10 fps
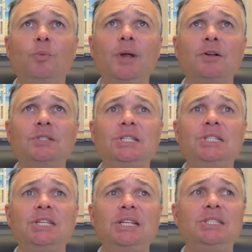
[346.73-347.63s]
around
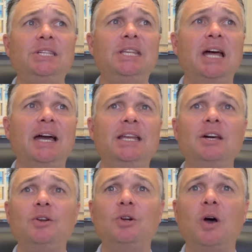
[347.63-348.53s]

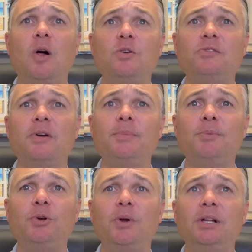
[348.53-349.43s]
$6,900, if I
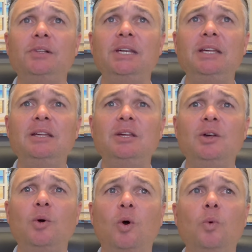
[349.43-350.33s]
remember correctly,
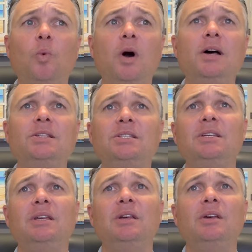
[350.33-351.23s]
or
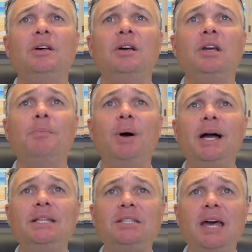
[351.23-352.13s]
was.
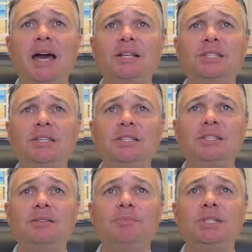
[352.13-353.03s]
Combined
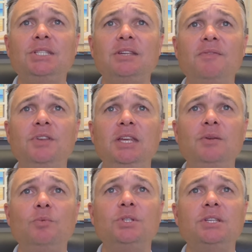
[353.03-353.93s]
taxes,
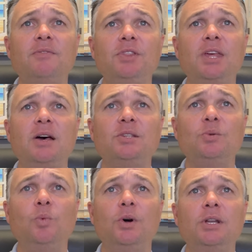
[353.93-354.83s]

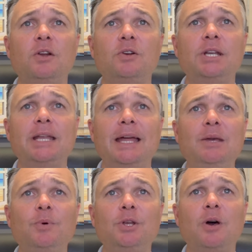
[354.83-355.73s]

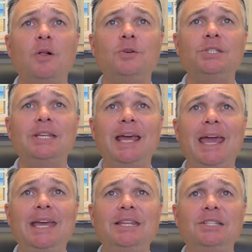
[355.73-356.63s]

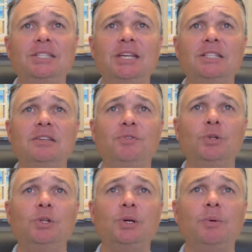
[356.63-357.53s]
$77,191.80 if you're
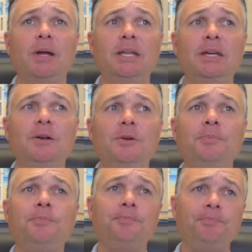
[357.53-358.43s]
looking right here.